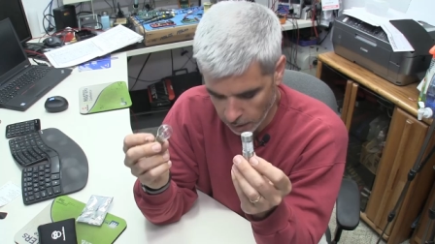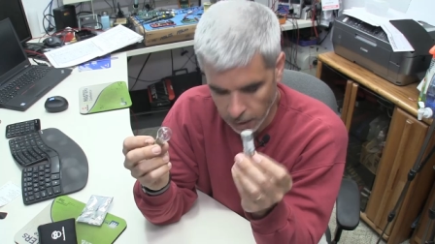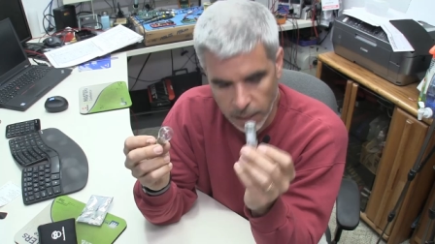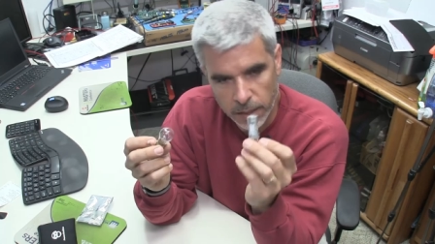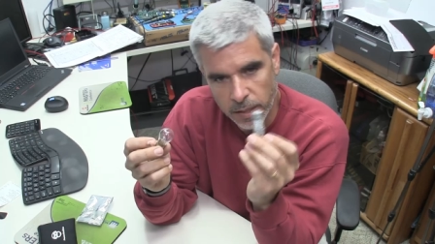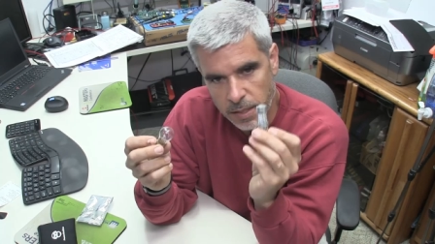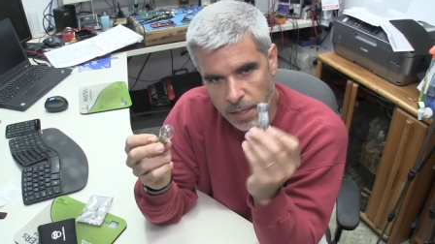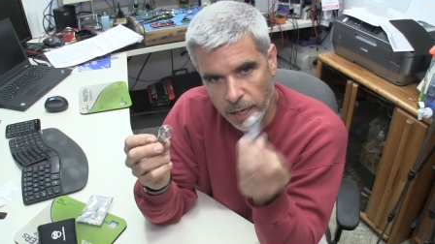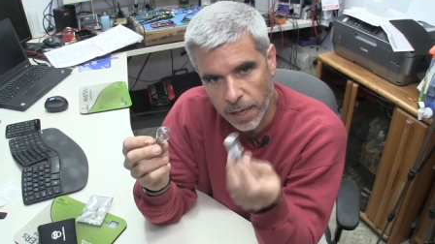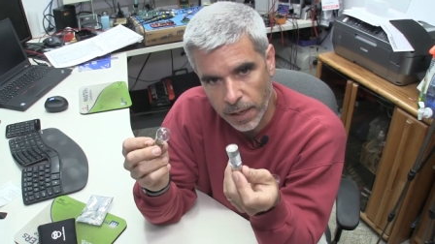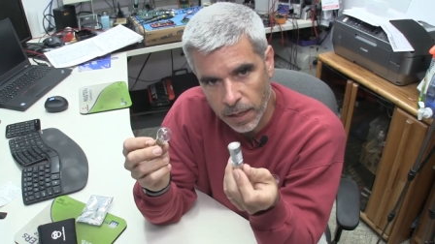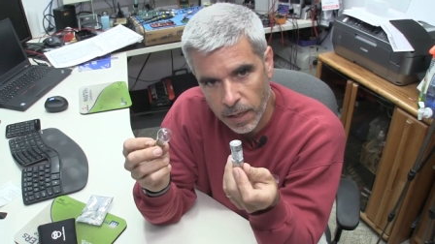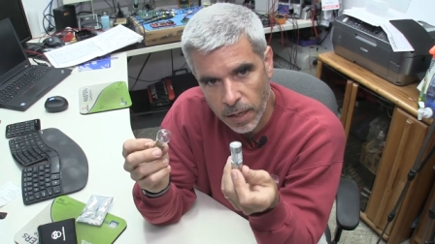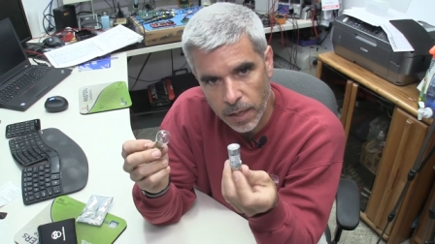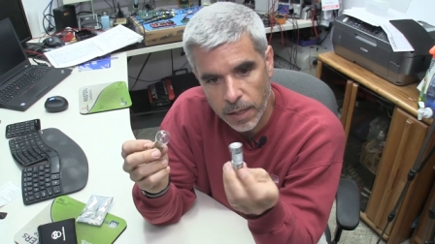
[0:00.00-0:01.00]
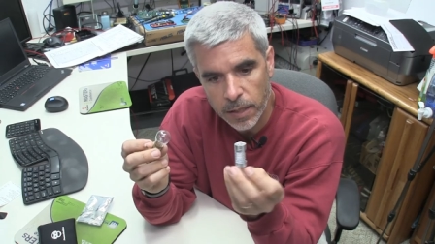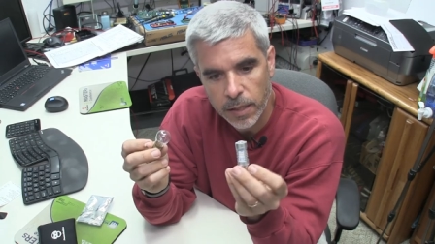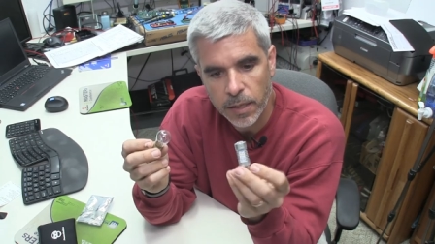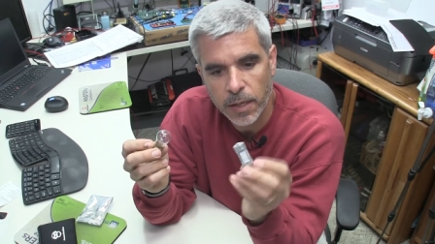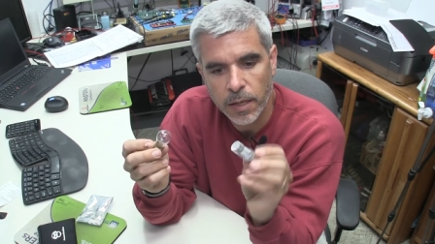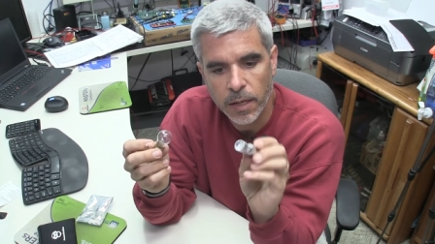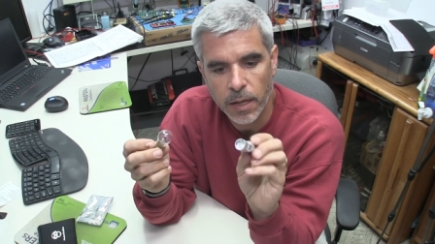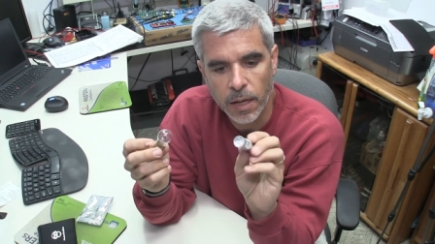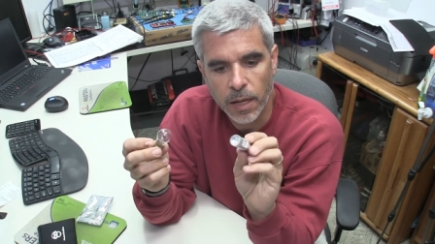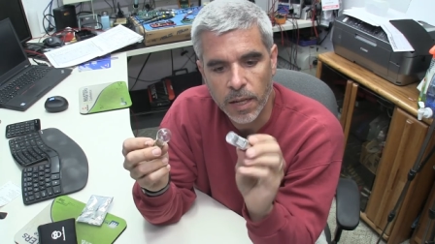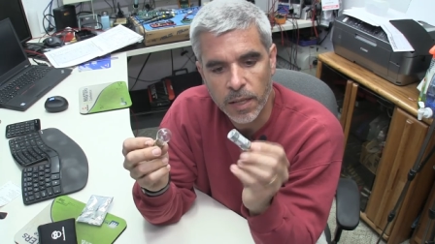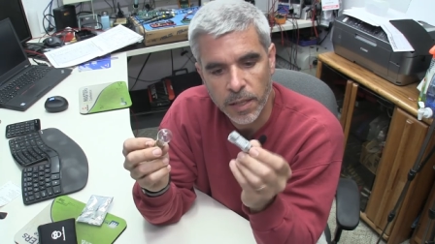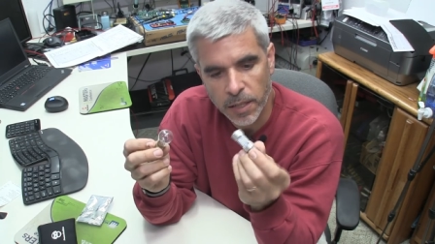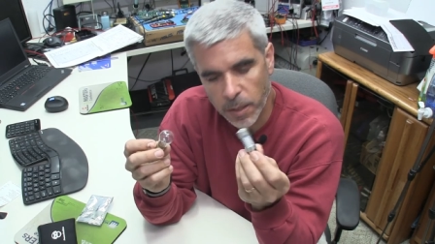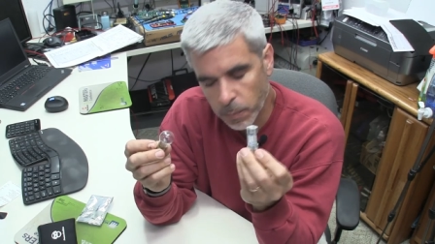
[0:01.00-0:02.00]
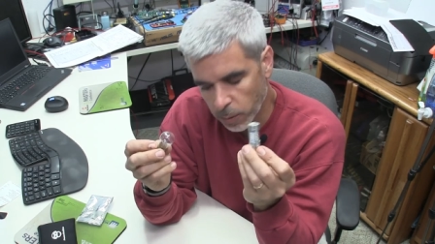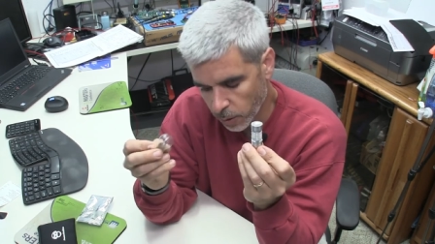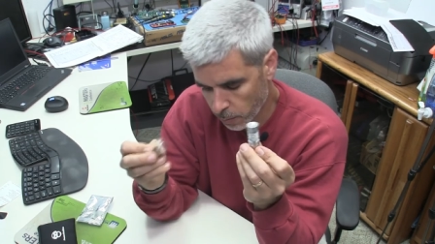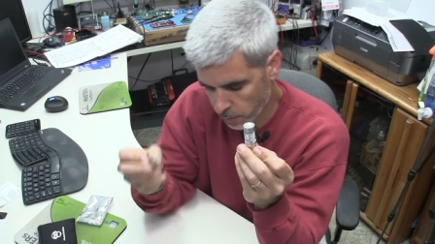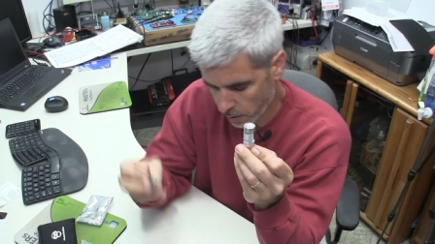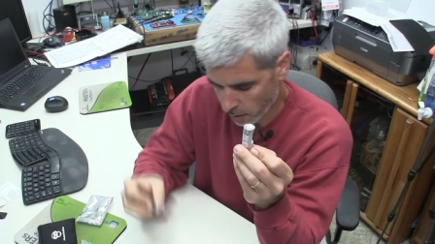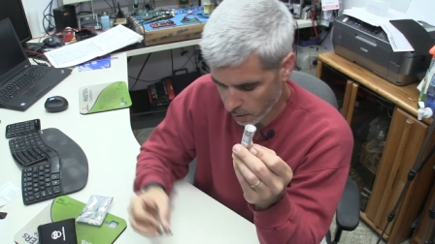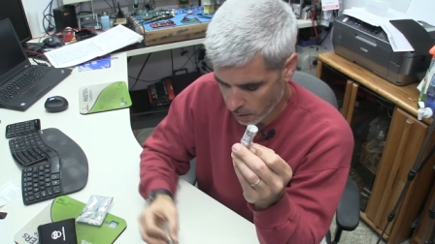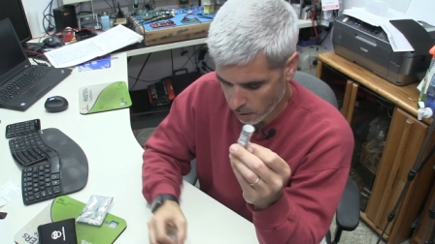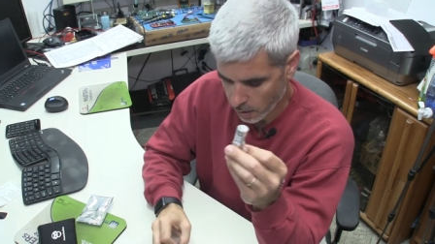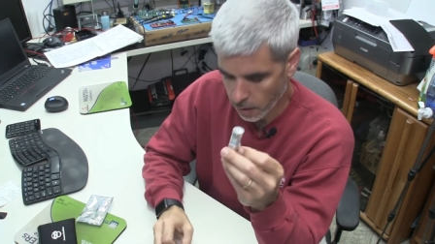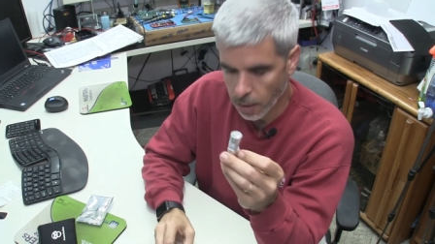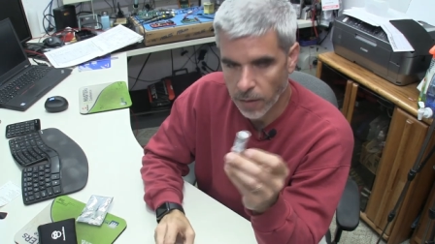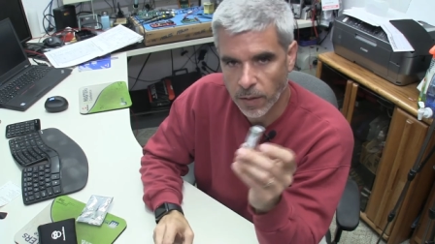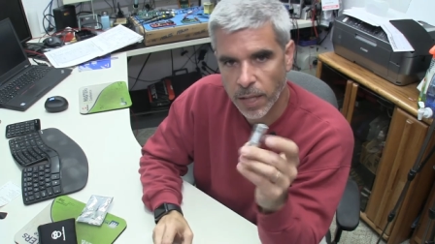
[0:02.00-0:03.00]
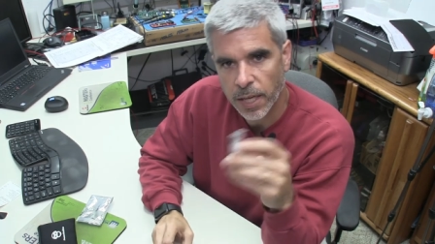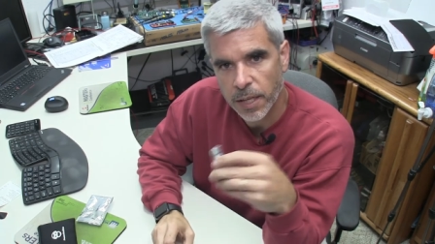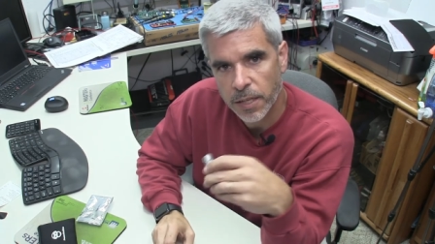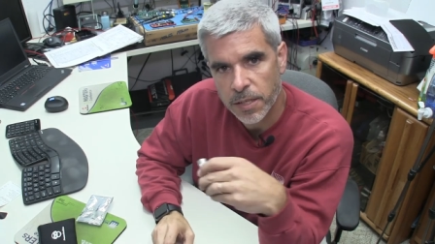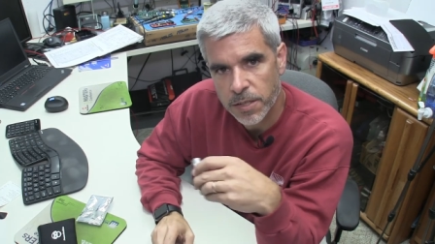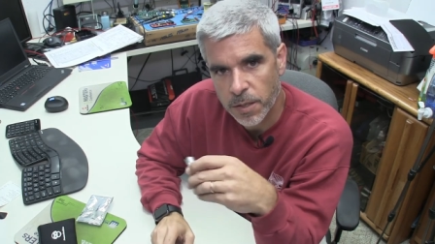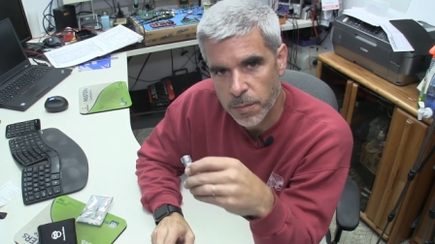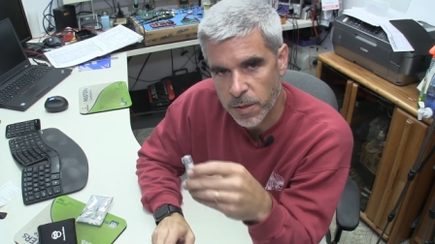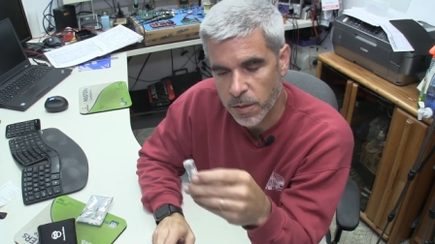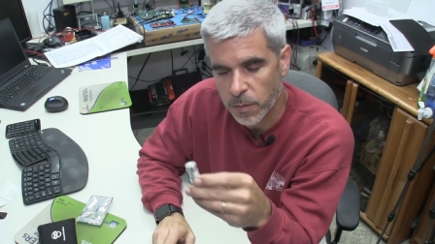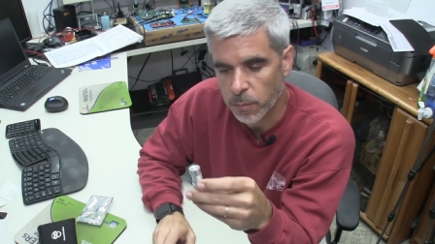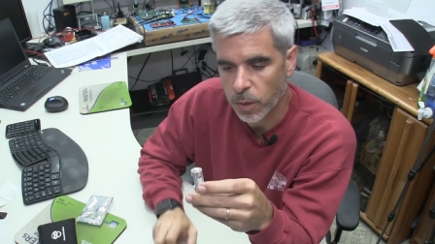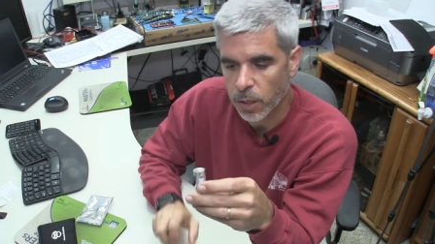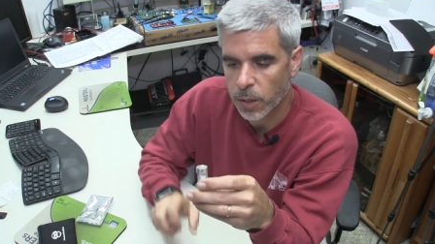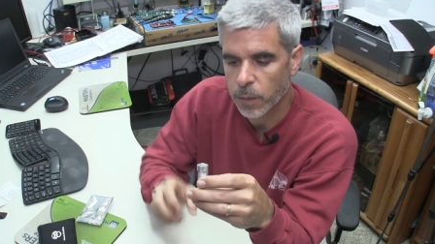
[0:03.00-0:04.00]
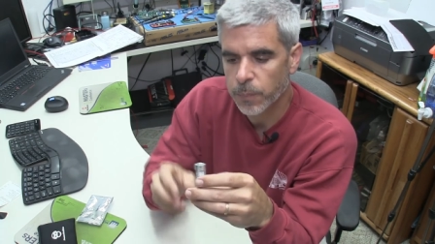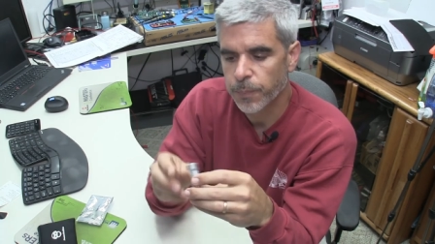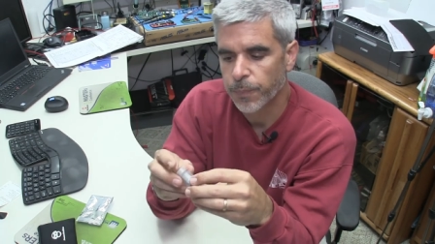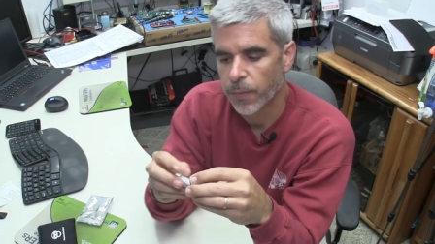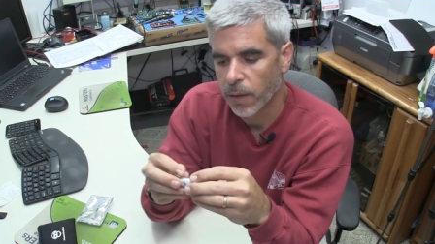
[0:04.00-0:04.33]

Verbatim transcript: and these Antline LED bulbs. Link in the description below.